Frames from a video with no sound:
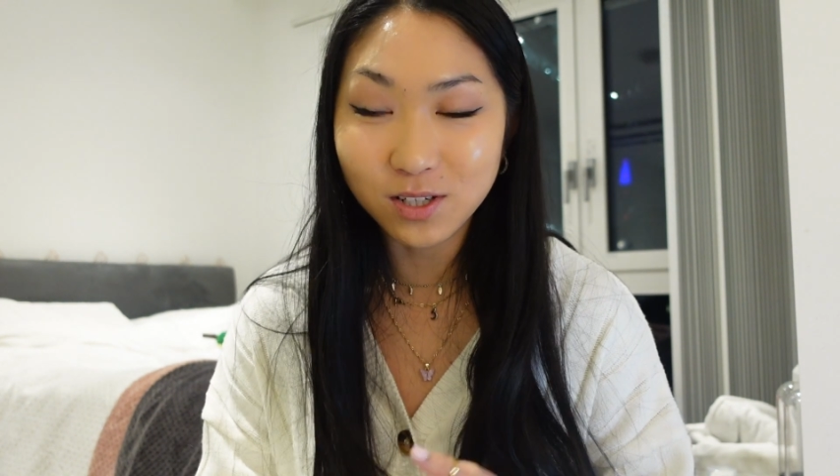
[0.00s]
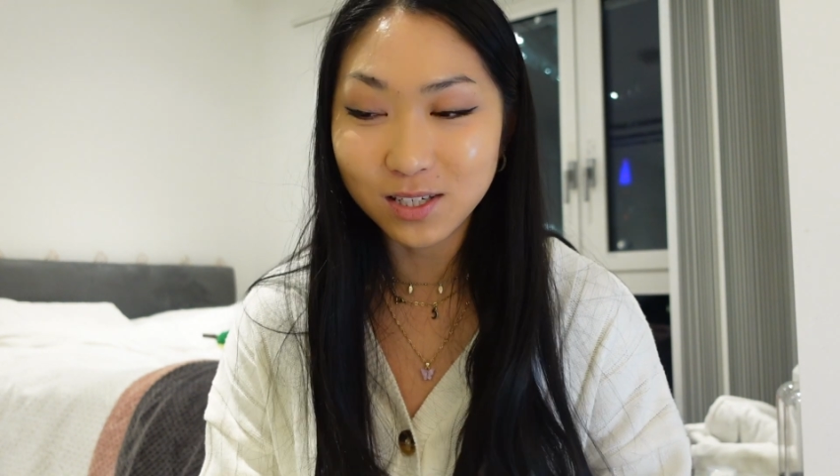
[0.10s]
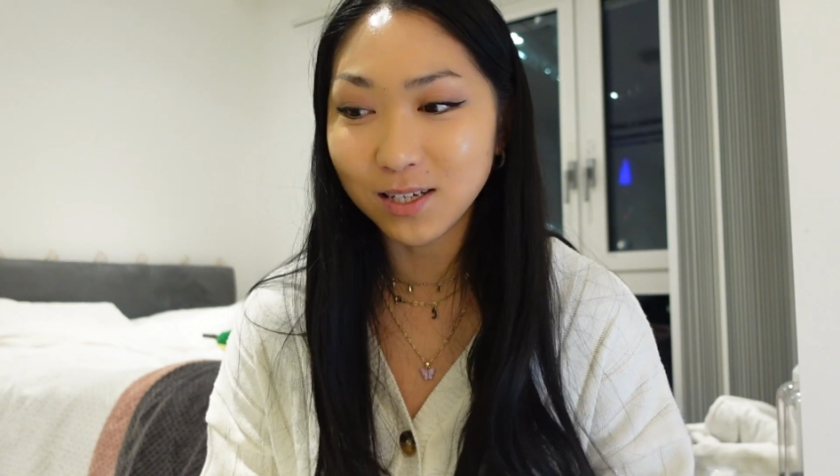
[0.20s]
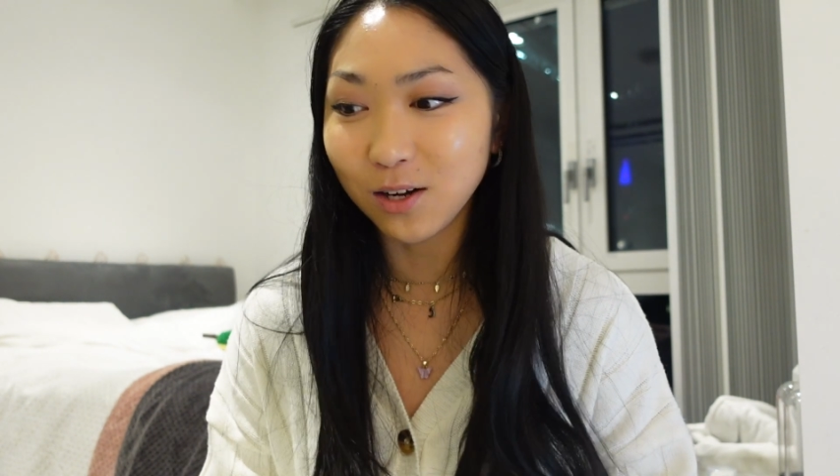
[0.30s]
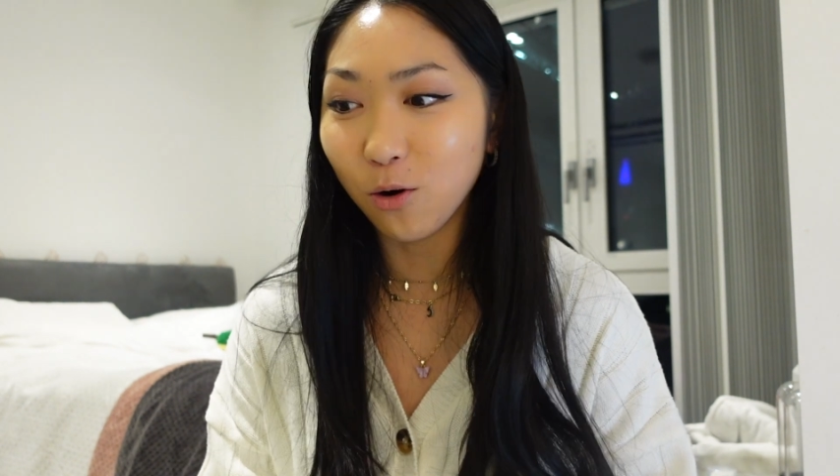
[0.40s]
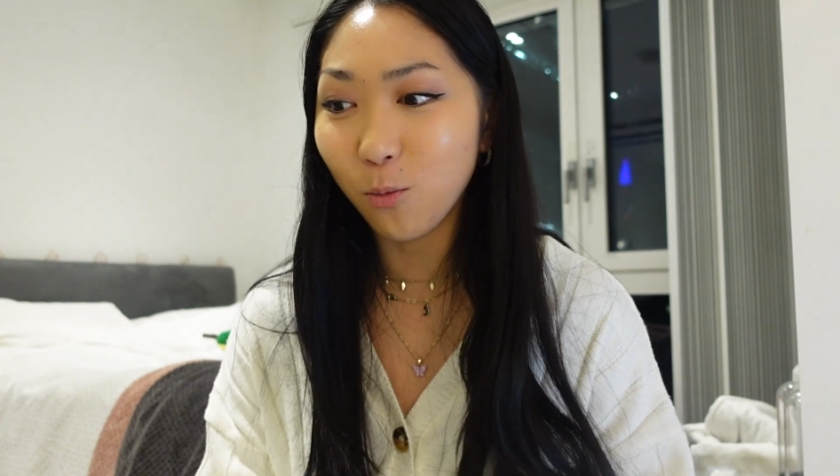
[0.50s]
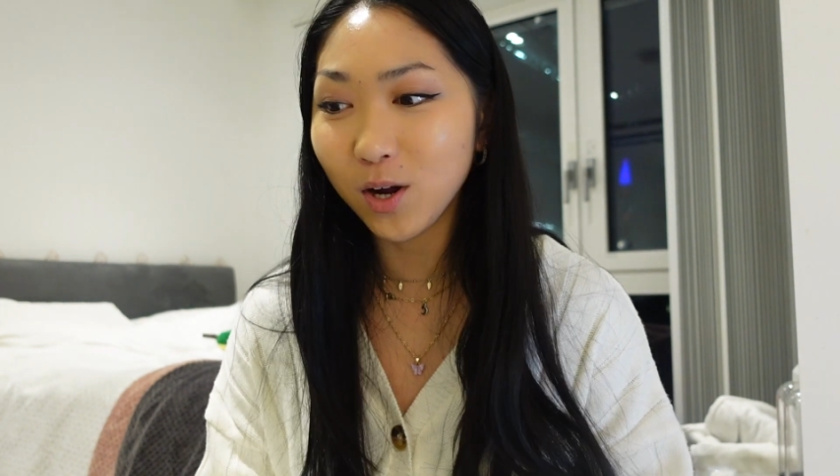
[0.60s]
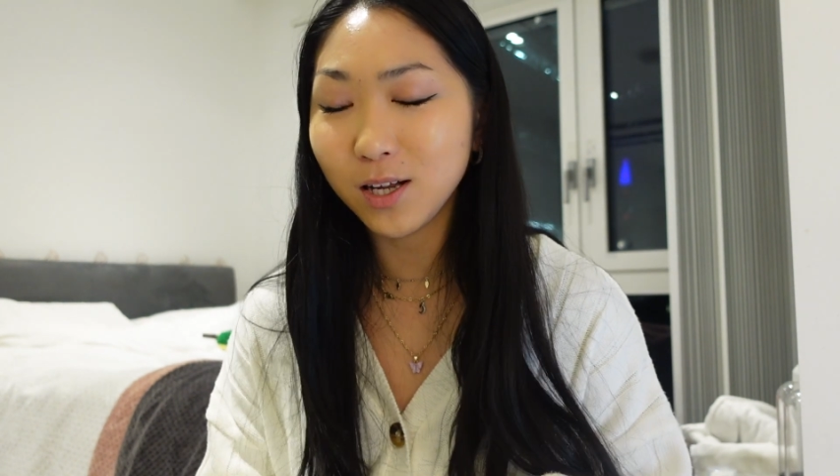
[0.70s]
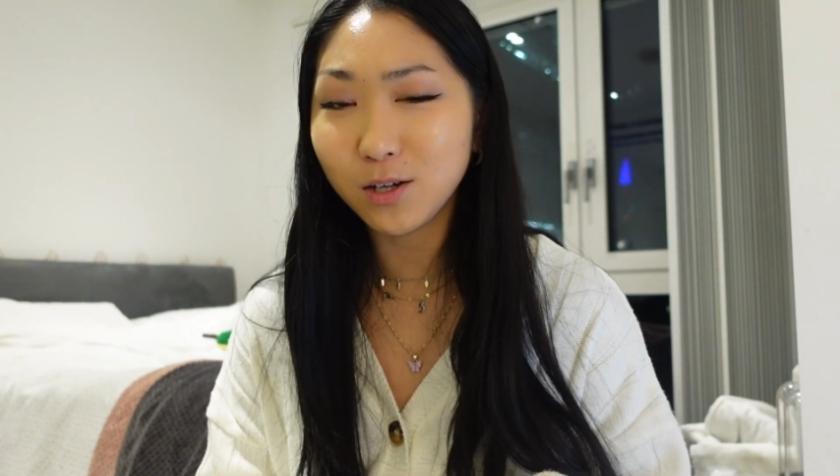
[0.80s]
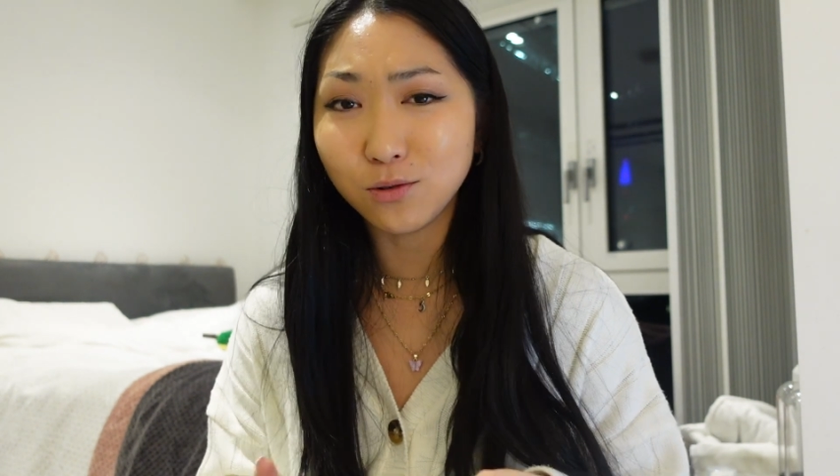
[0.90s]
listing or
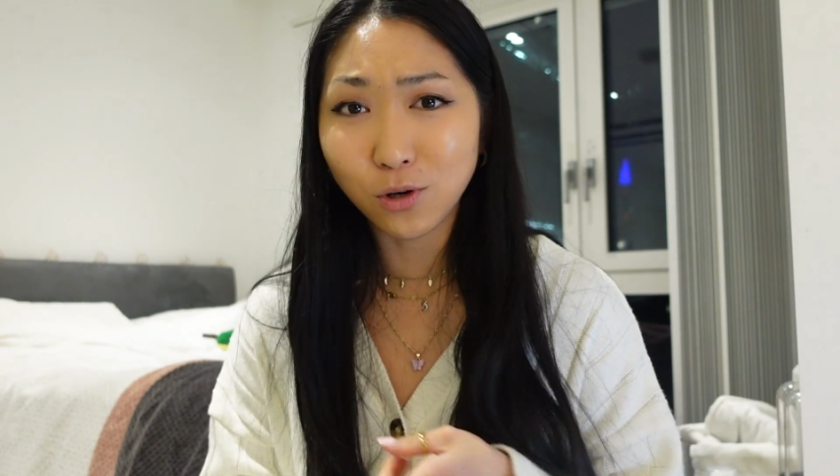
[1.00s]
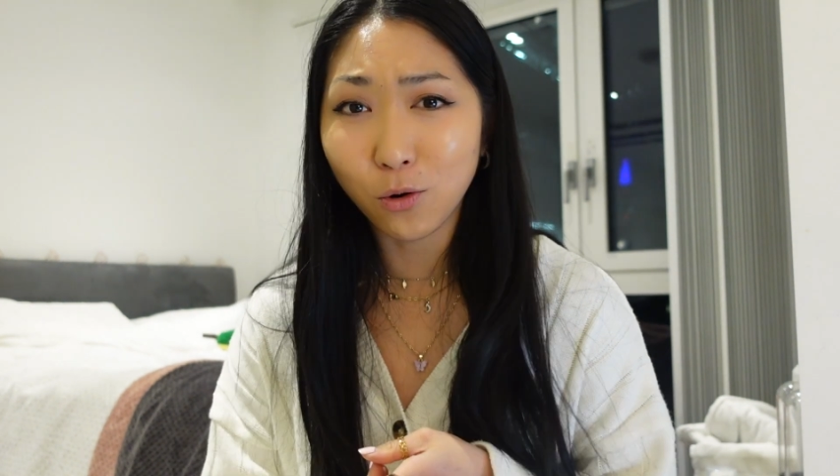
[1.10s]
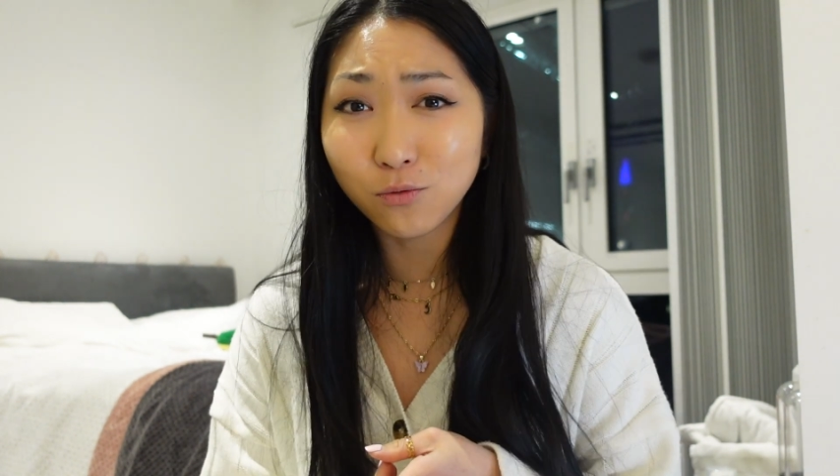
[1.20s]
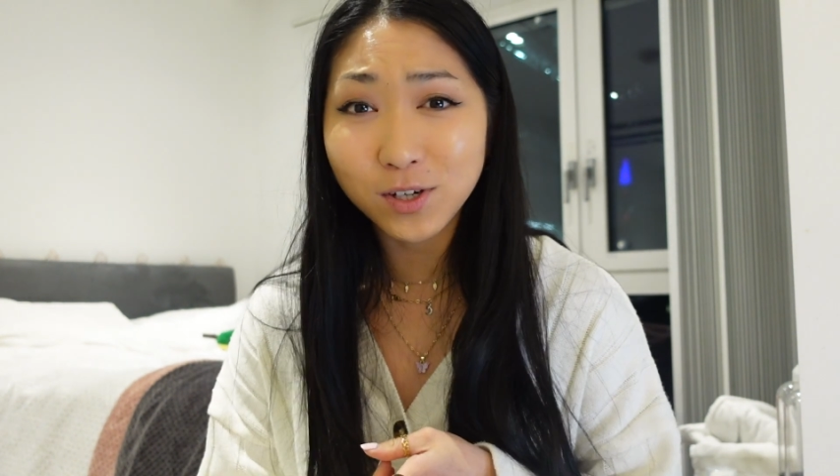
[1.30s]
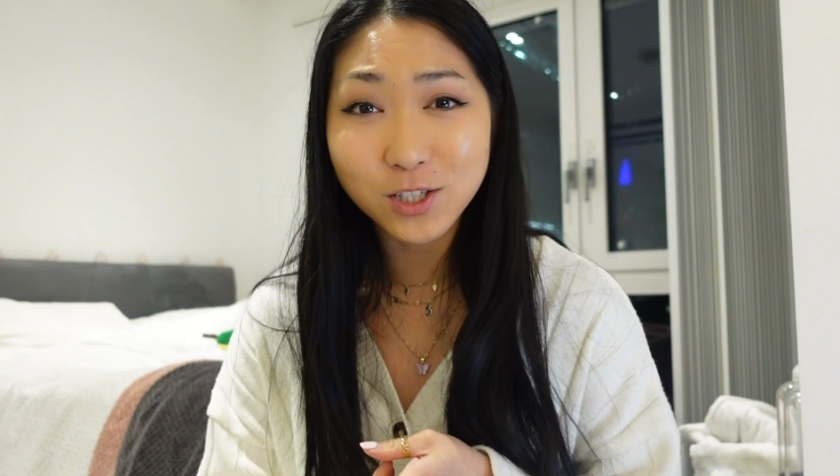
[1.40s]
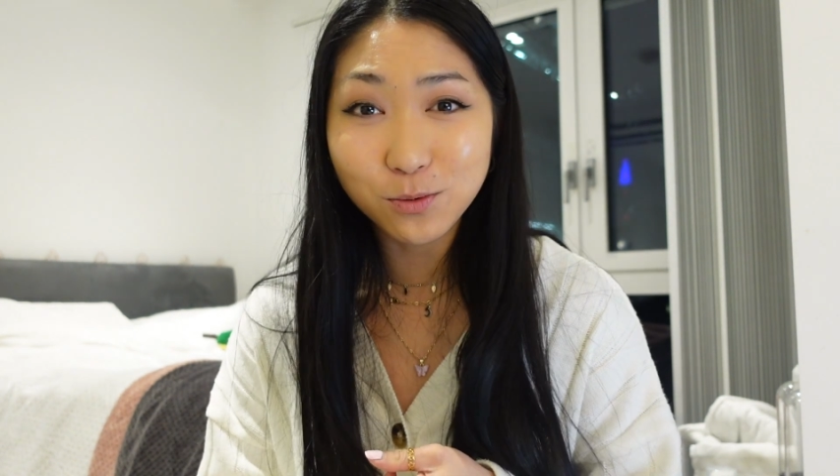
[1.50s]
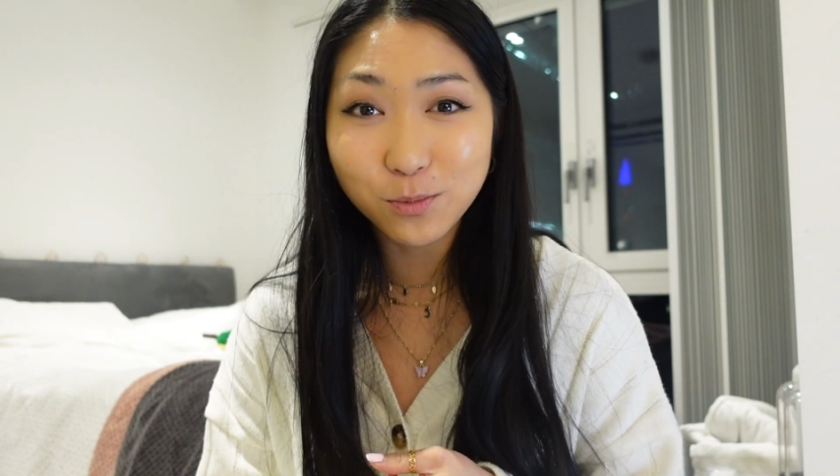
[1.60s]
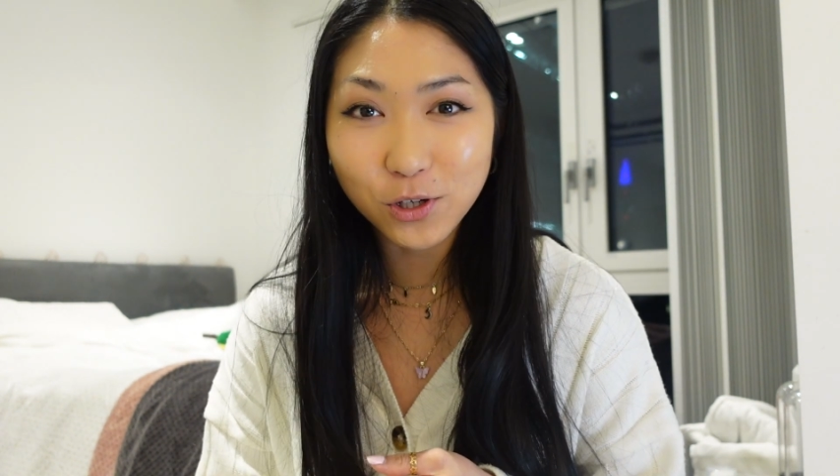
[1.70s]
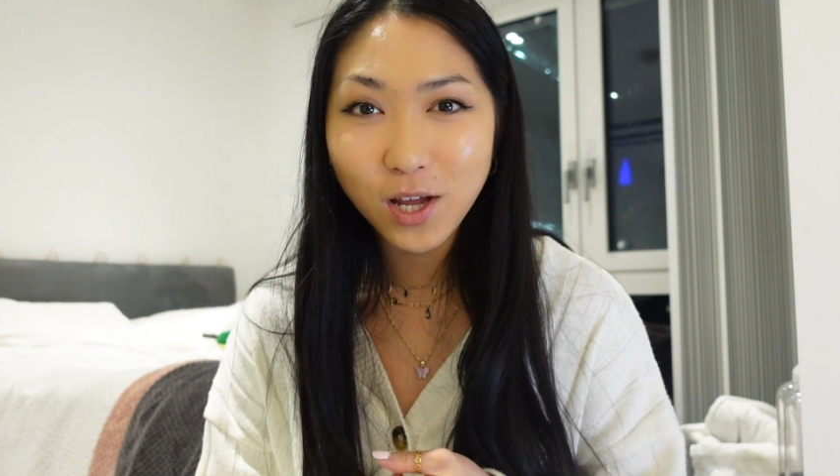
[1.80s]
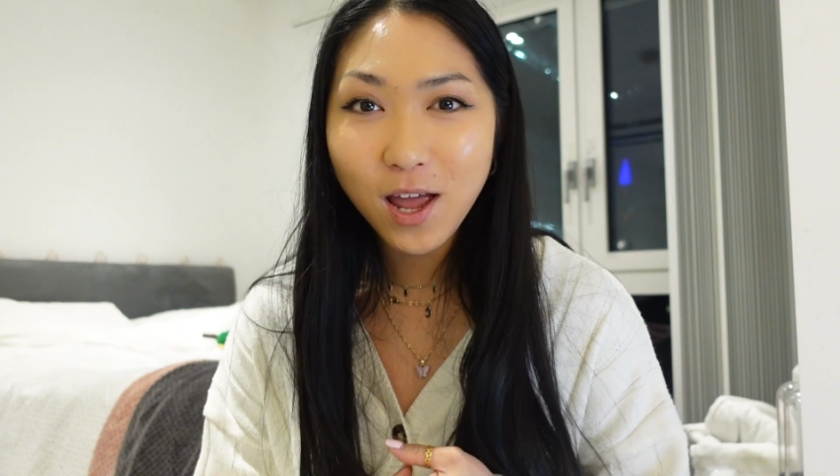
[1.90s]
one day you don't read your
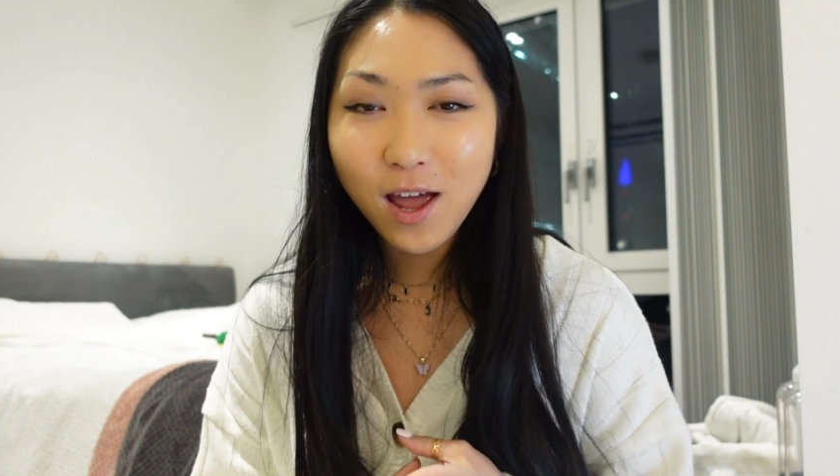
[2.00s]
book